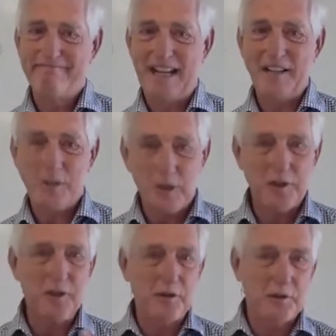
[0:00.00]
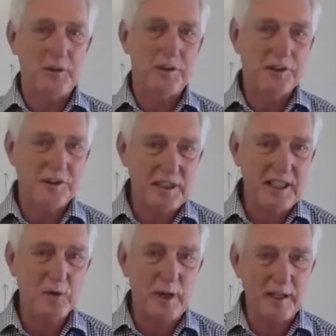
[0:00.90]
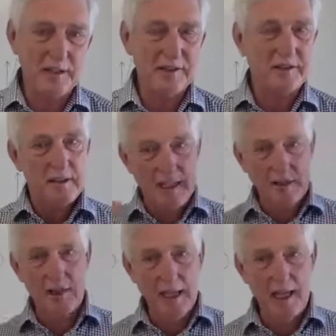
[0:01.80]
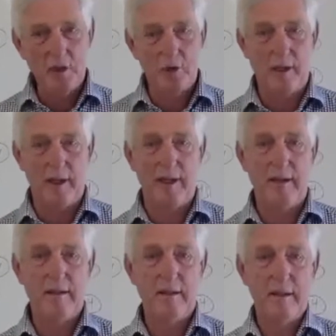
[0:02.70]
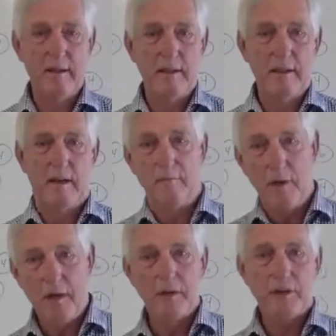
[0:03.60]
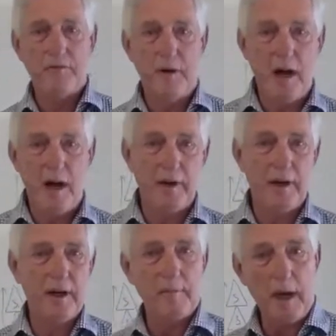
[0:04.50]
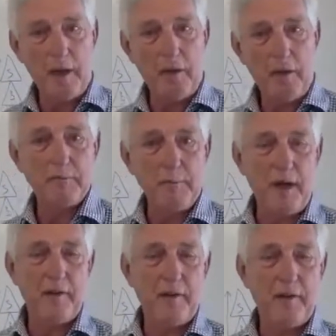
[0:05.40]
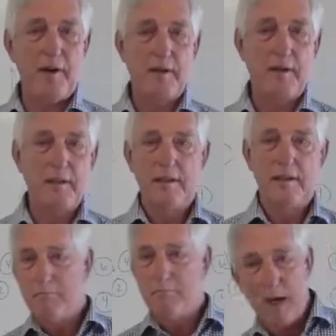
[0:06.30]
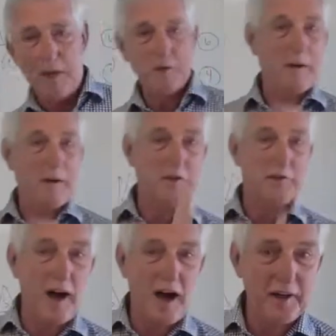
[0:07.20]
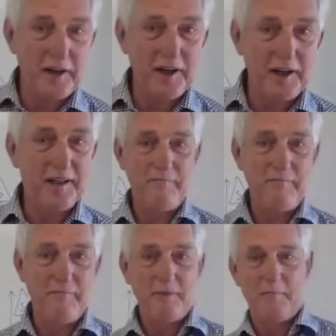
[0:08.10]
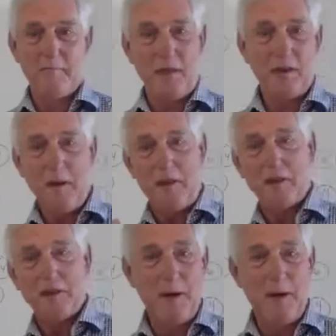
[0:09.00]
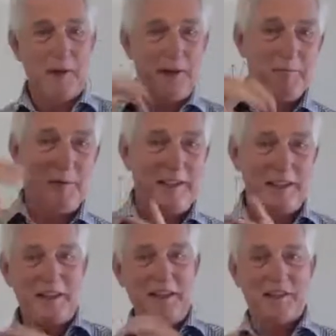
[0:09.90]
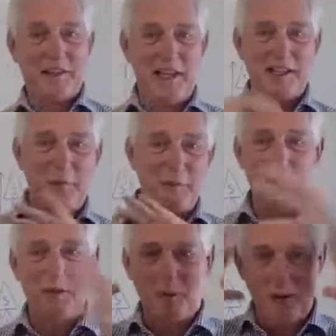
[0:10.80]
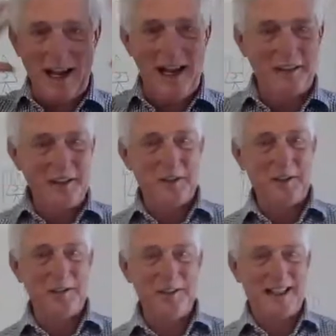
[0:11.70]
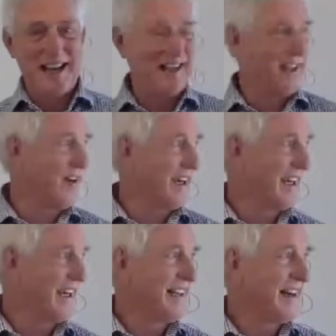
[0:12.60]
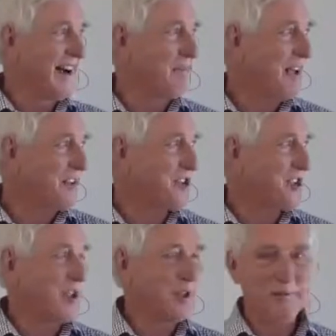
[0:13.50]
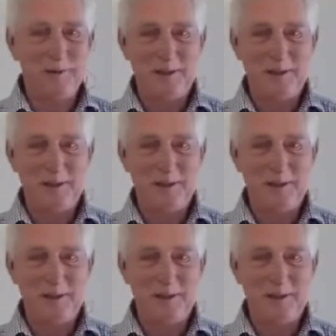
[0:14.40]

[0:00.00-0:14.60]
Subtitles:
I took you through a sequence intellectually of mother's father, mother's mother, mother's mother's father, mother's mother's mother. We did these things, moved them around, and you're kind of going, I'm not sure